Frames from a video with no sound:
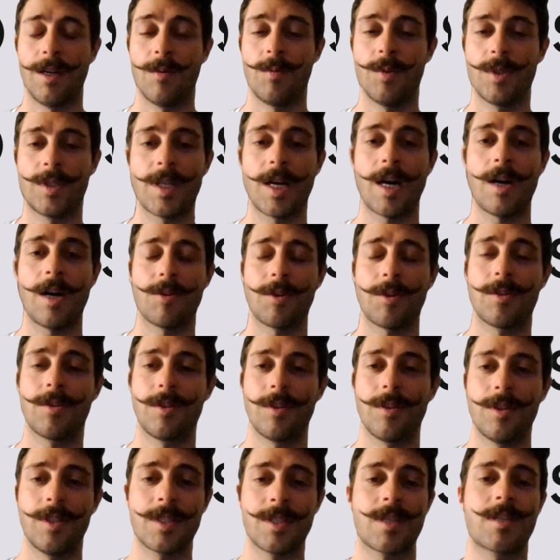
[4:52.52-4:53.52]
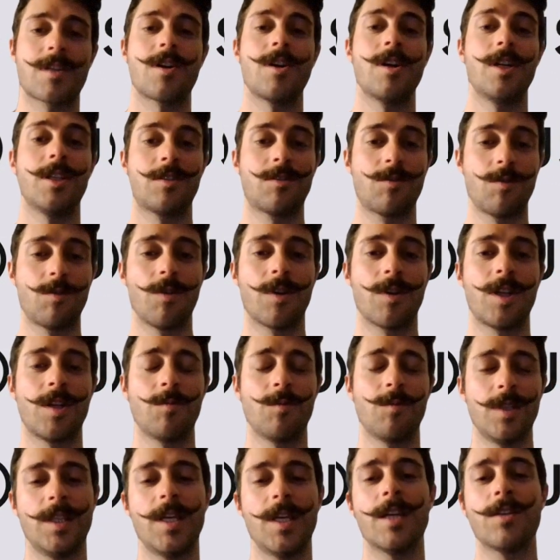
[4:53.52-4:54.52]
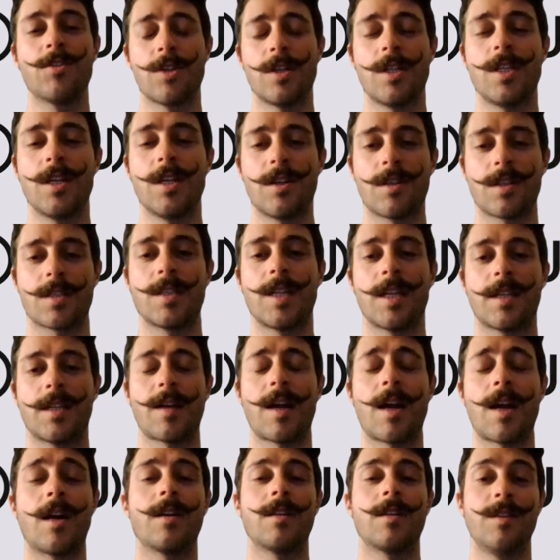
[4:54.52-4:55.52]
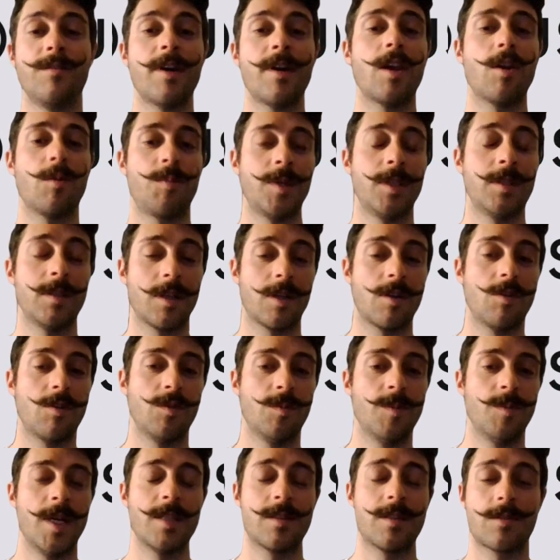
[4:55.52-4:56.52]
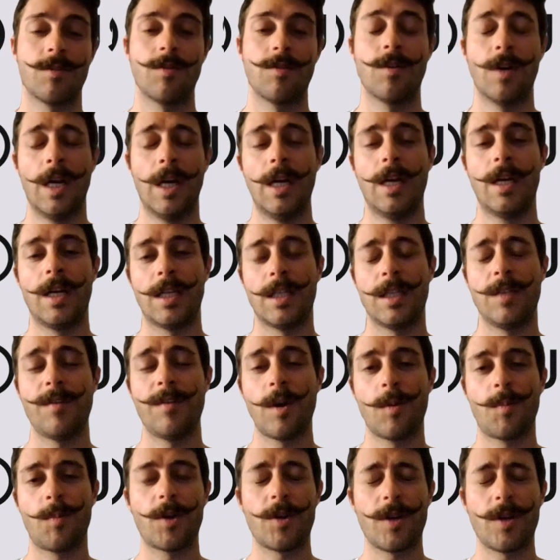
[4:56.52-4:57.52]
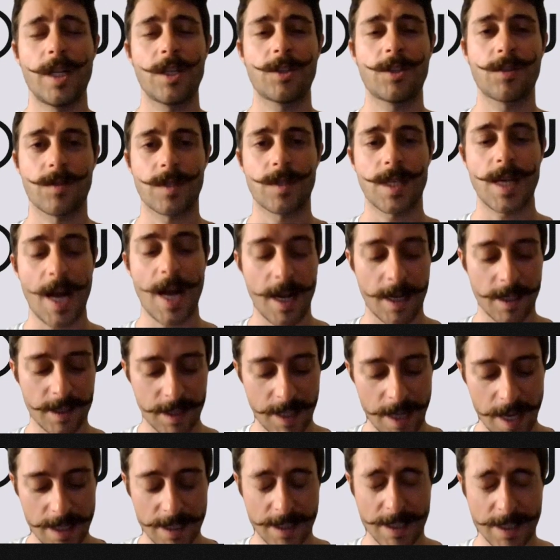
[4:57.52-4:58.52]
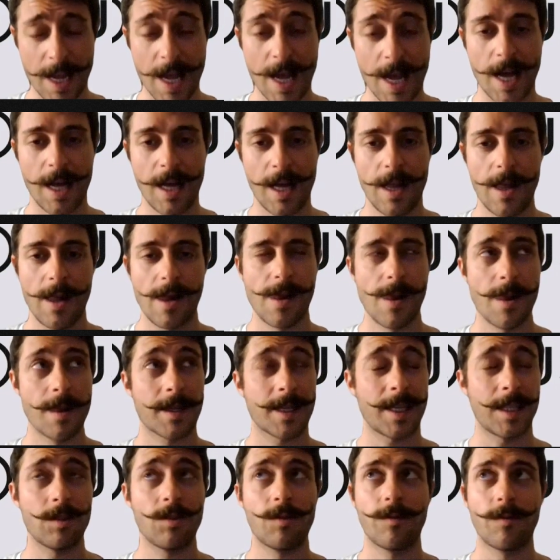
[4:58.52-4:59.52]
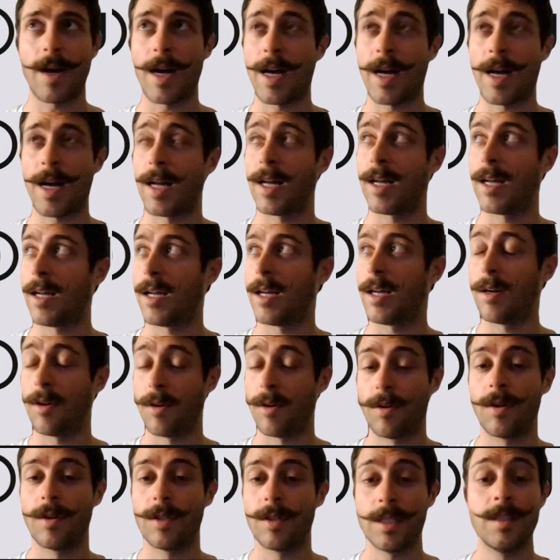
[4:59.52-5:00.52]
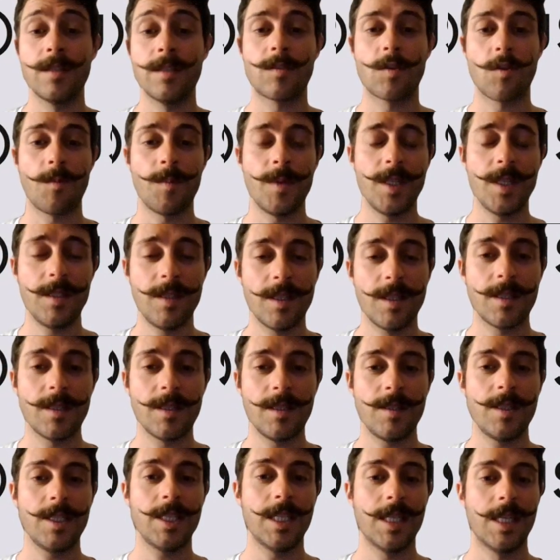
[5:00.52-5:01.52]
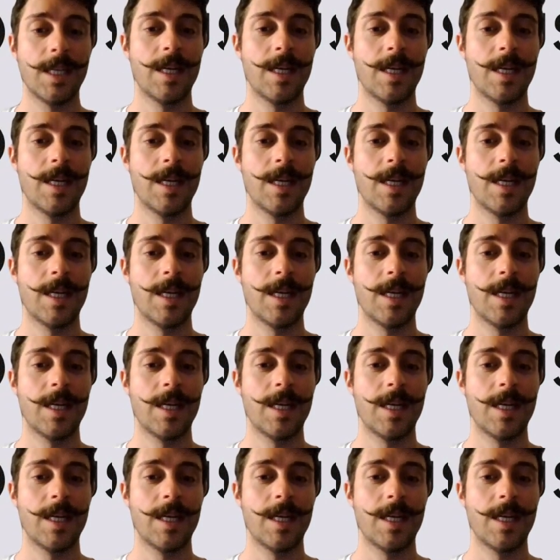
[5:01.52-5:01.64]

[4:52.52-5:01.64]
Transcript: without necessarily talking with the engineers that are developing the code base. So developer relations act as a kind of a intermediary